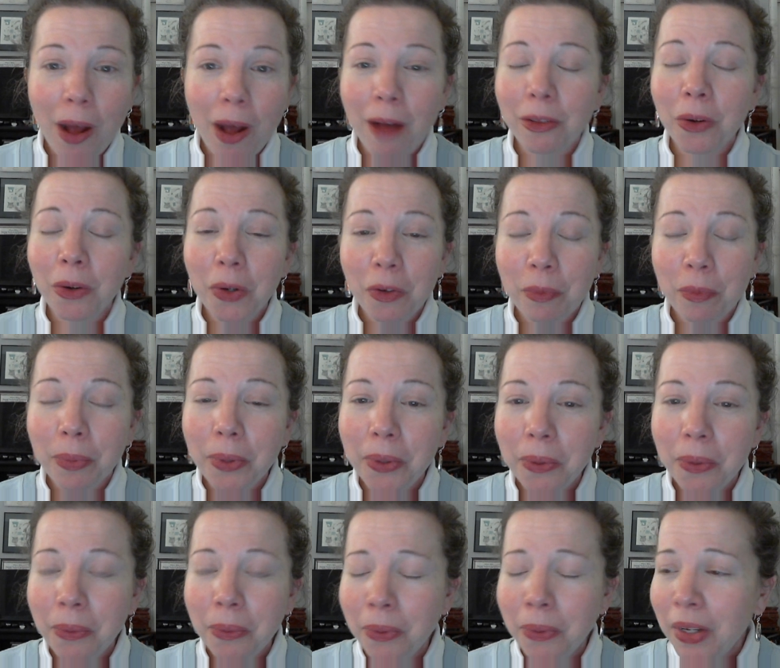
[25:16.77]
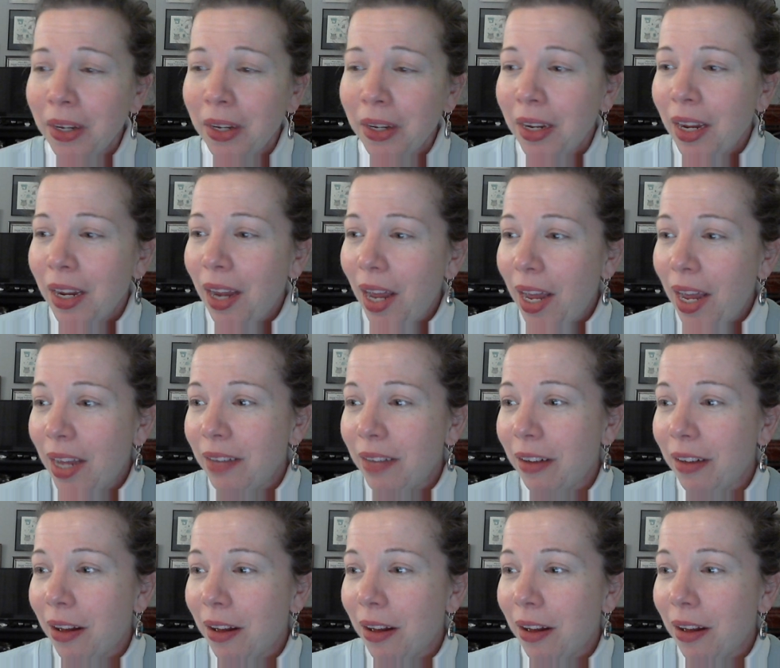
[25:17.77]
color is blue. And,